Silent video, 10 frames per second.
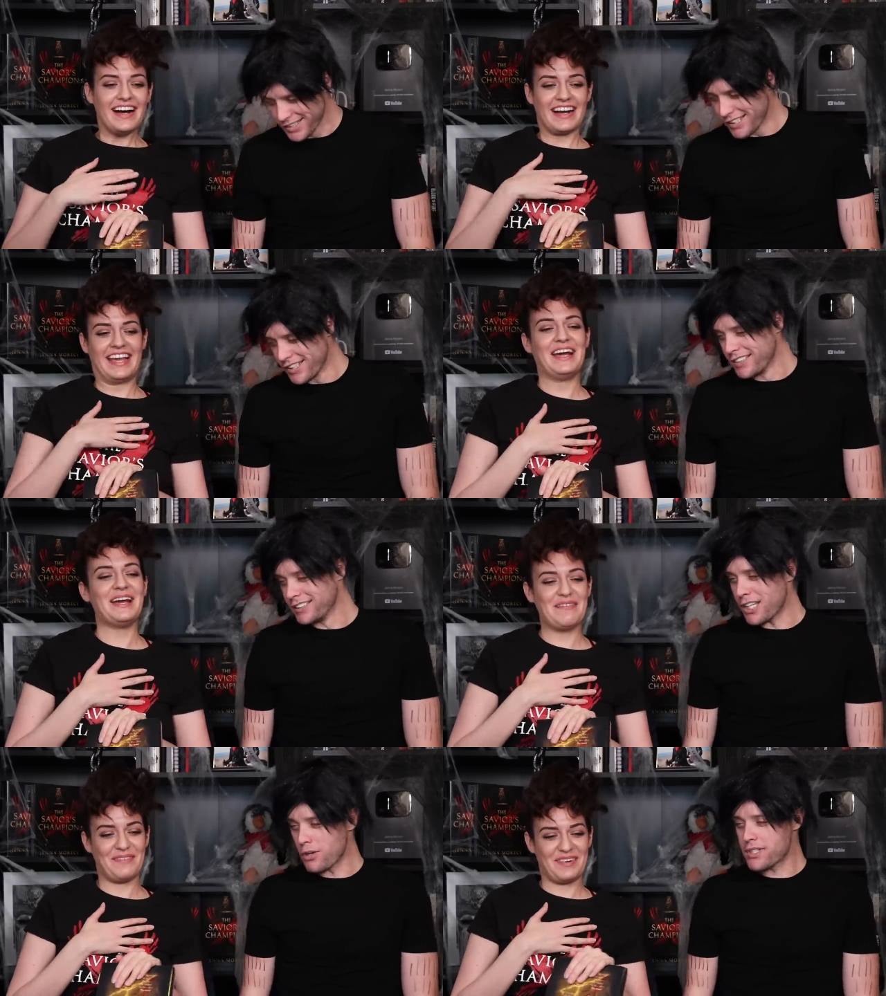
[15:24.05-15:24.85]
Speaker 1: I
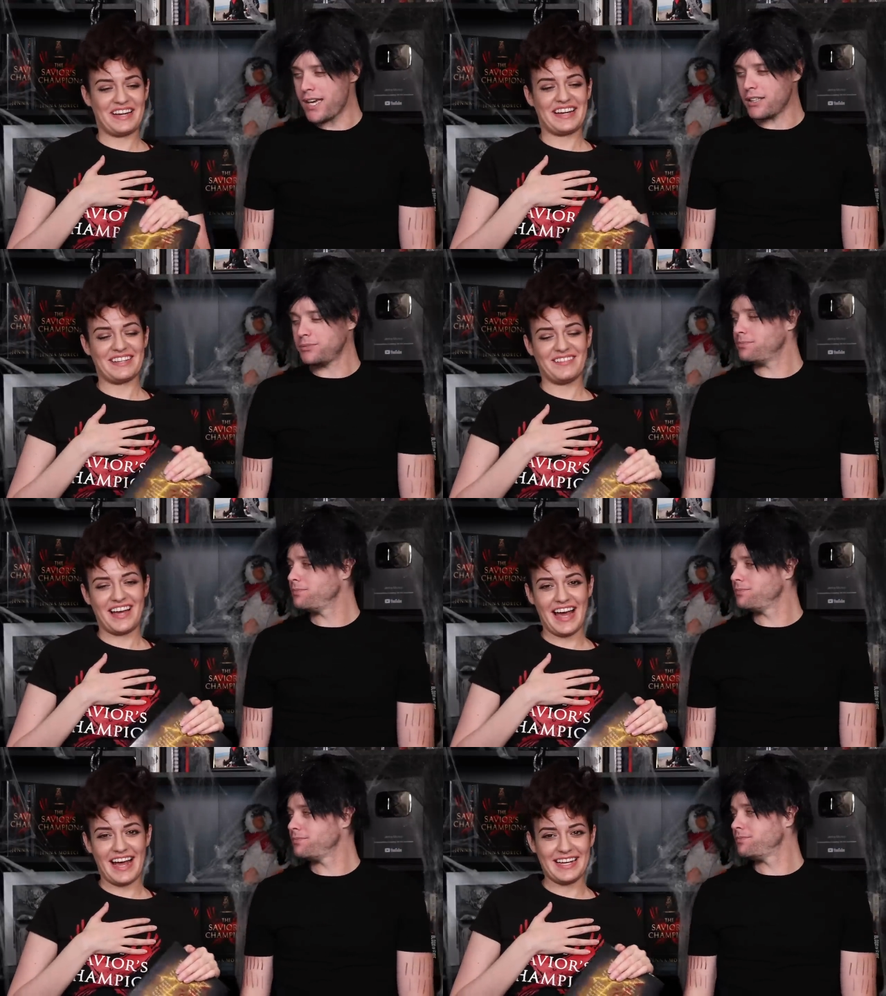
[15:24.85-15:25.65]
can't okay. breathe,
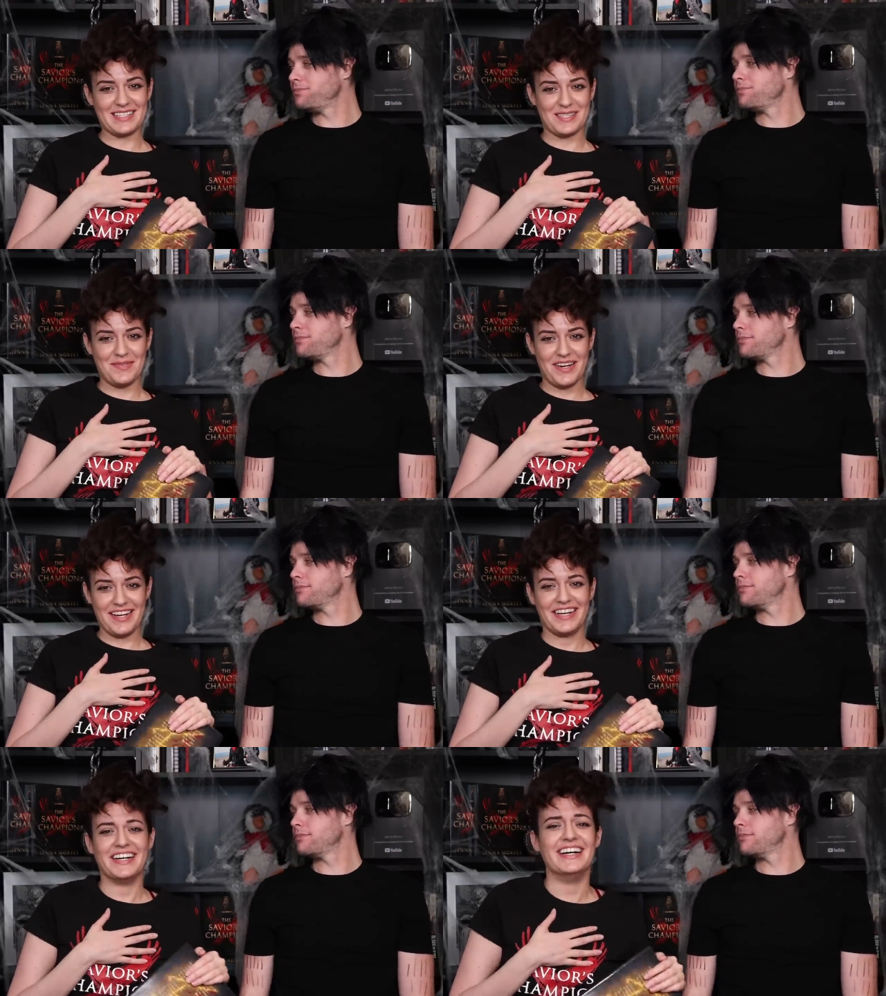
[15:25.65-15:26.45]
my
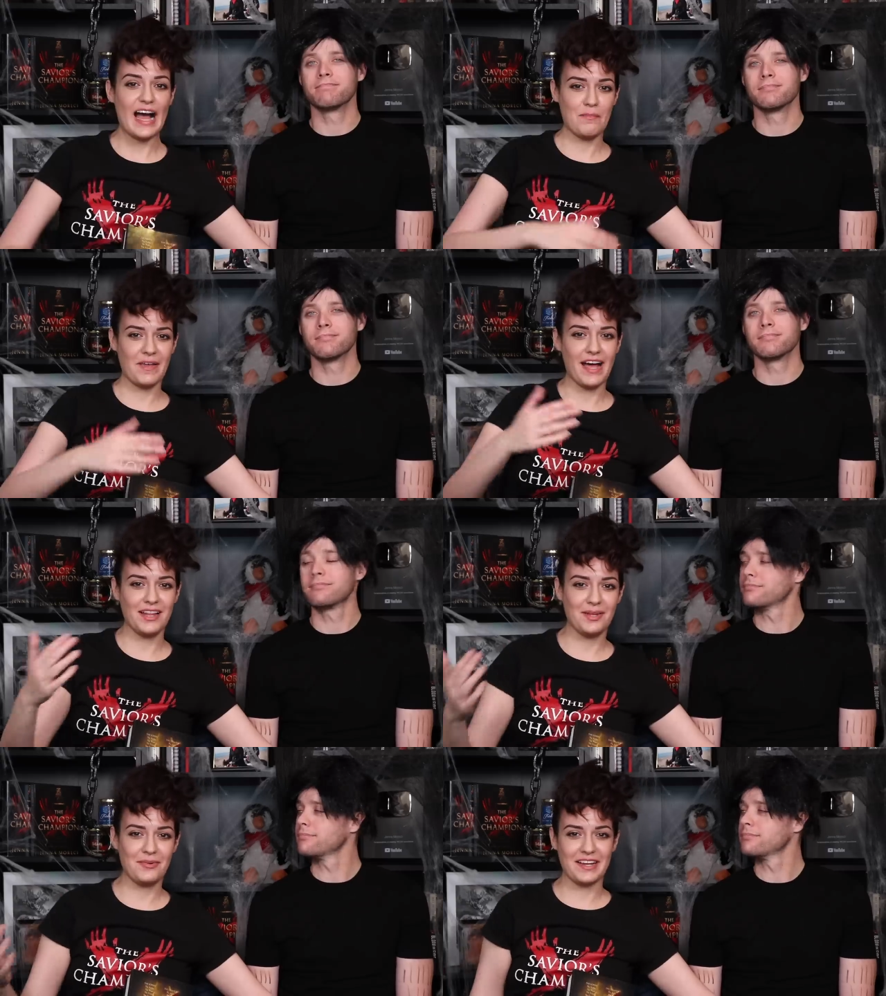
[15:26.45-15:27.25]
asthma. Happy
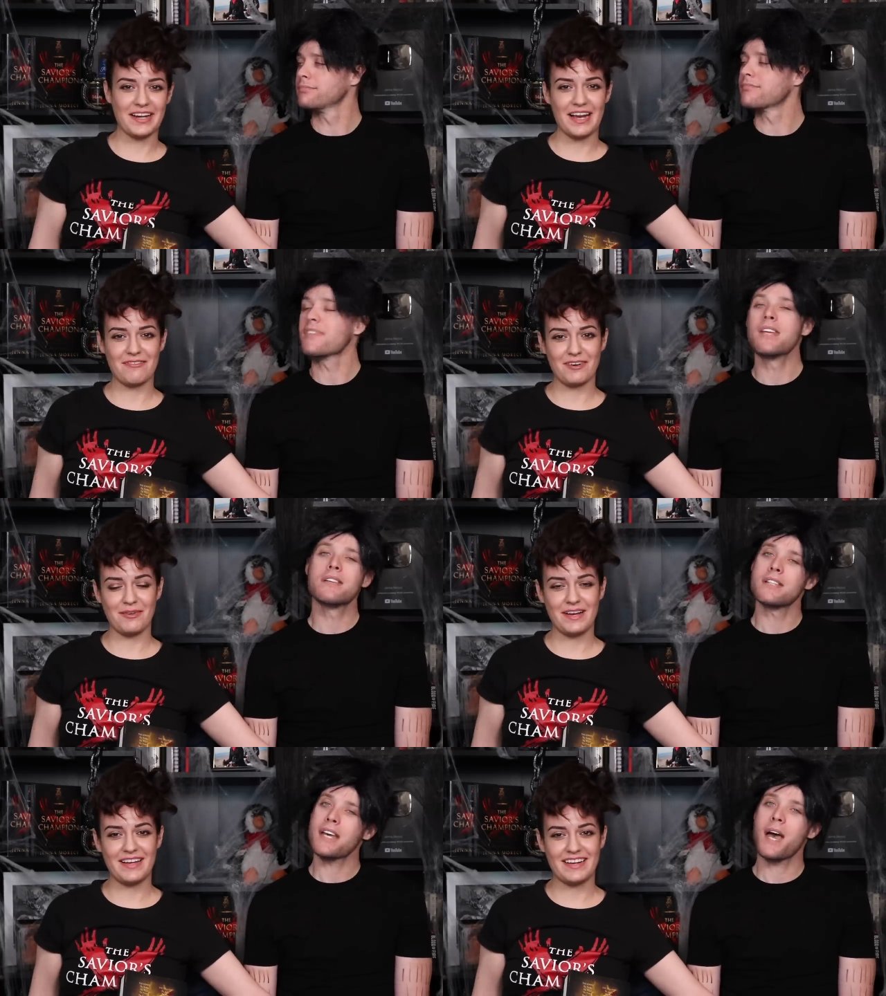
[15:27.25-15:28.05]
Halloween,
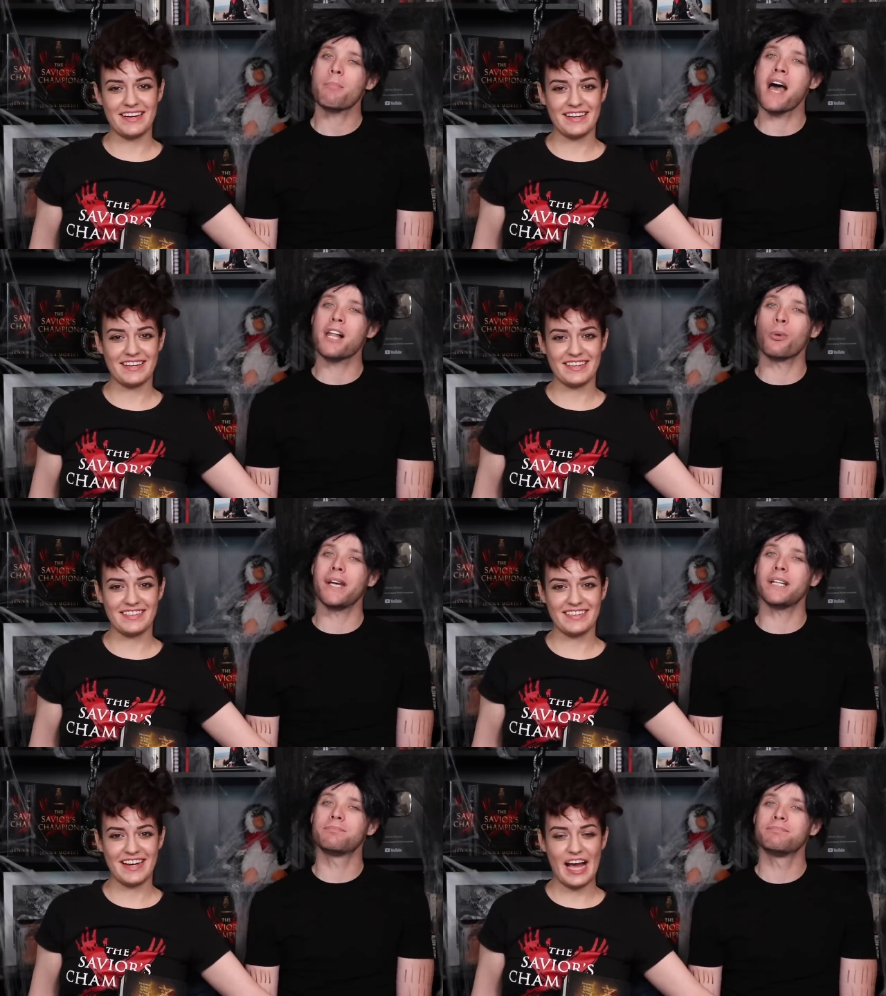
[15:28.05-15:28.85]
everyone. Happy
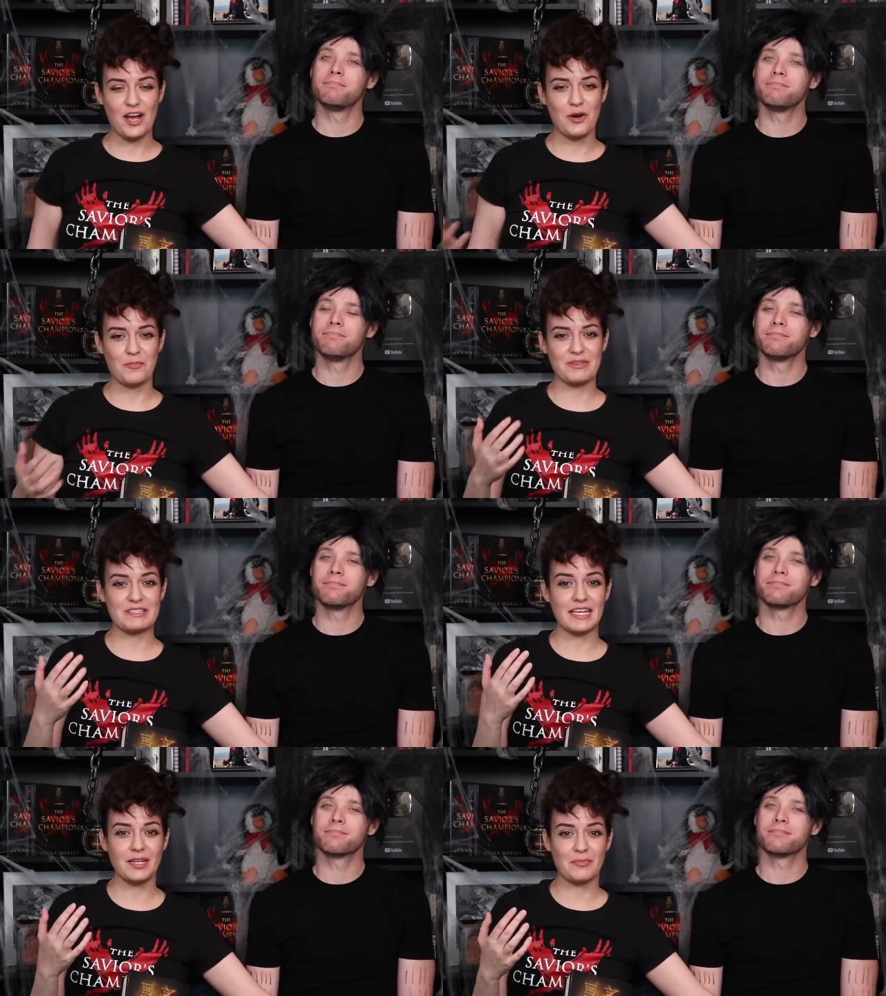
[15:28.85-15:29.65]
Halloween. I hope you
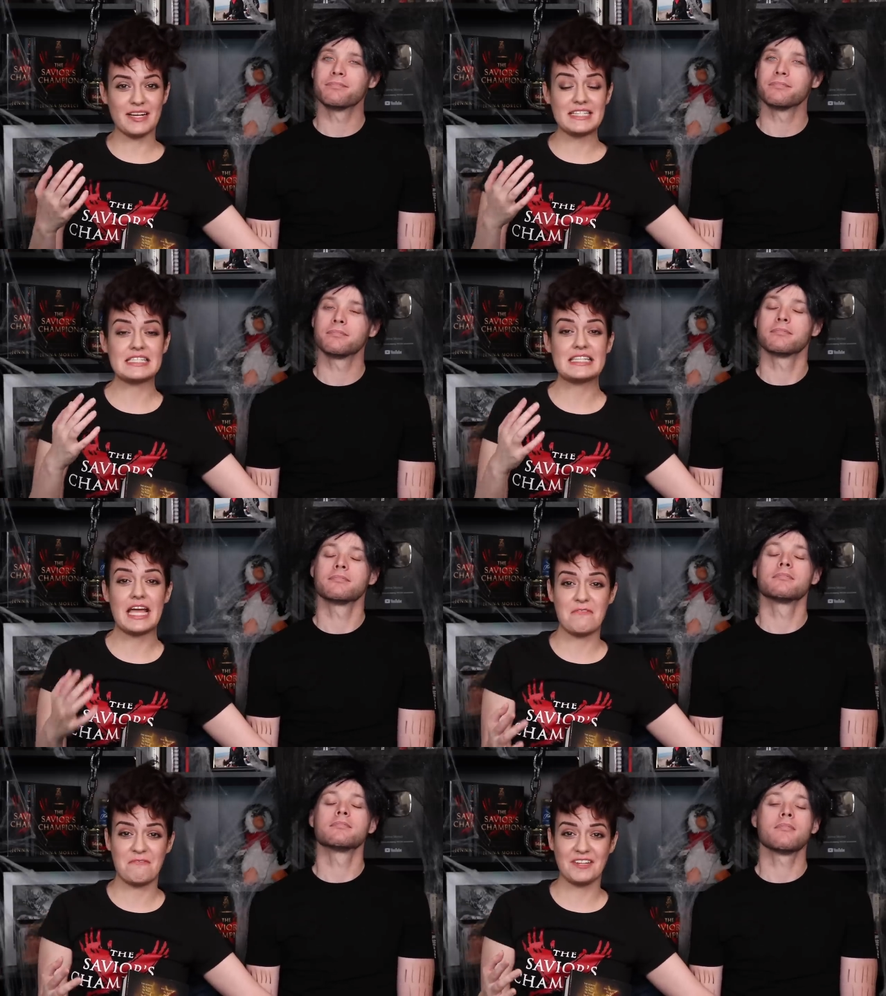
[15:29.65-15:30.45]
celebrate
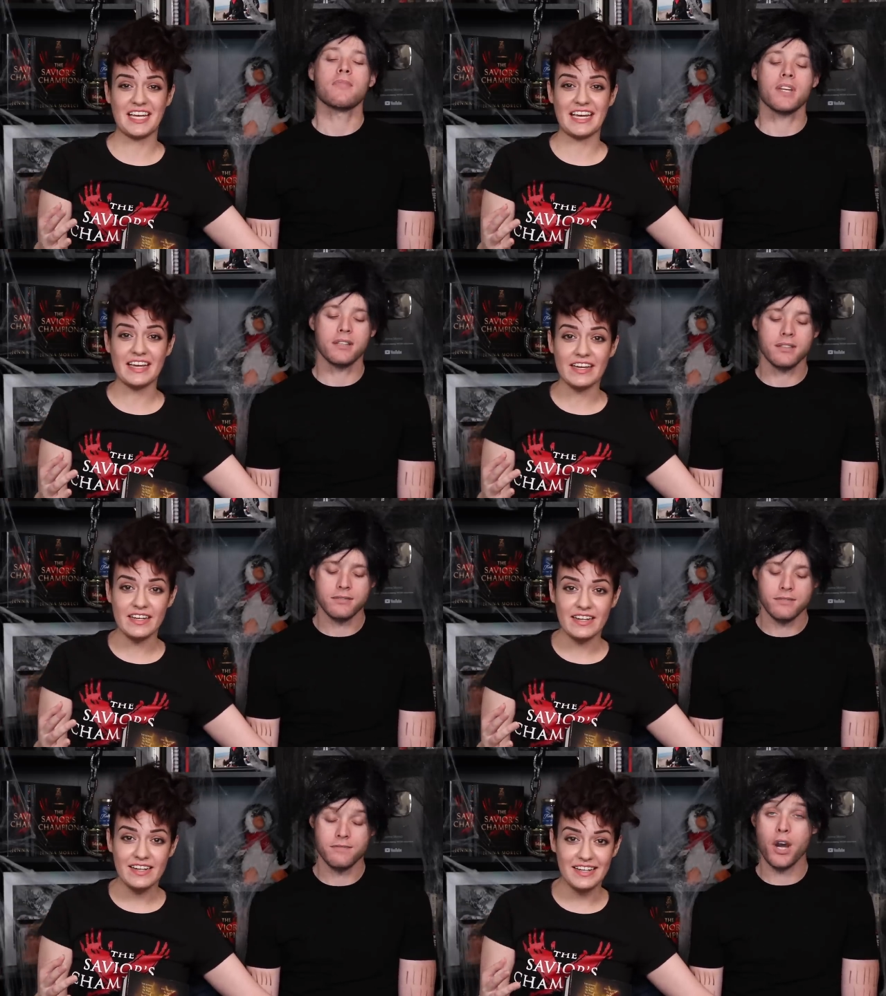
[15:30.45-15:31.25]
safely.
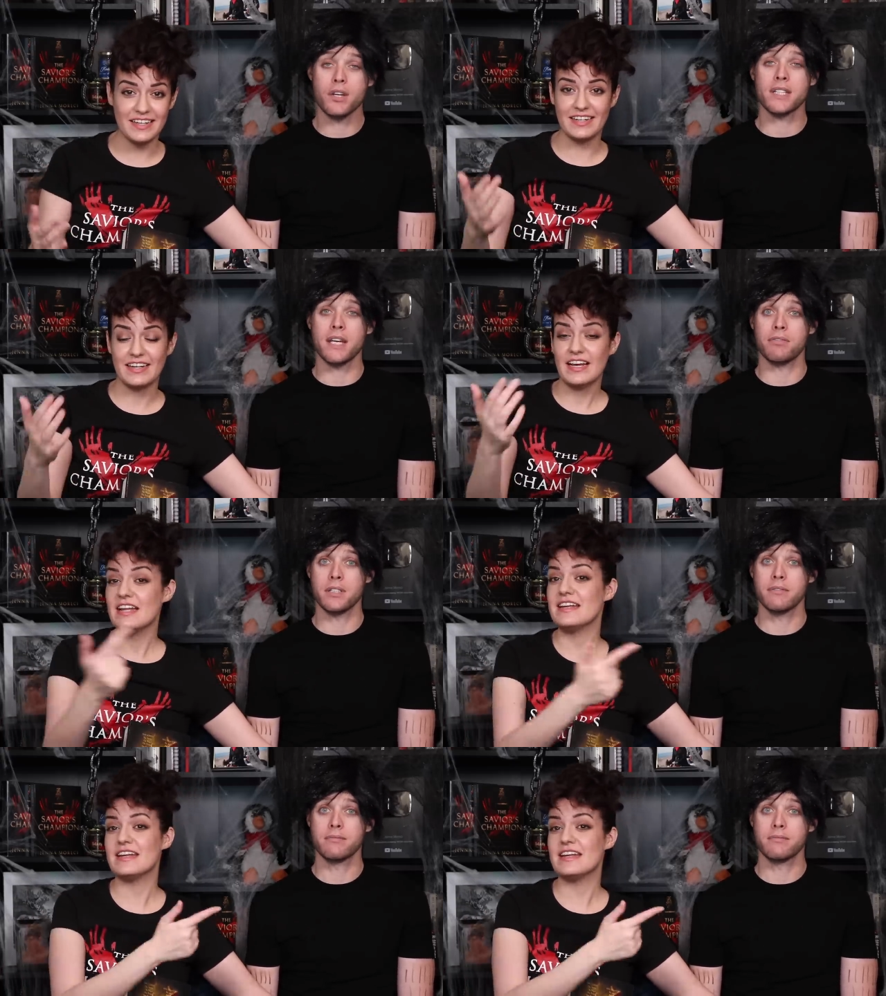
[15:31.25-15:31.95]
Speaker 2: Very safely.